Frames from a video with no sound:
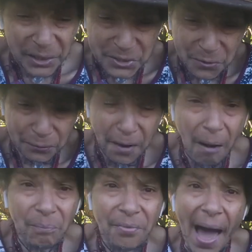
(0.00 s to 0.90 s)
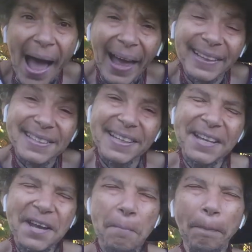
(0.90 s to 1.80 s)
So from that
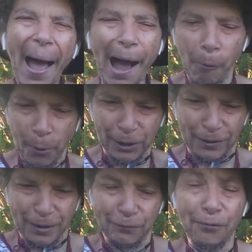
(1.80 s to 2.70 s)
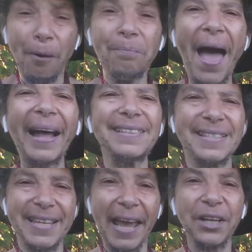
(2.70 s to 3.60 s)
power, from that
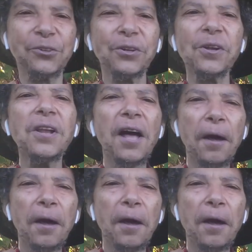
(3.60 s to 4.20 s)
sacral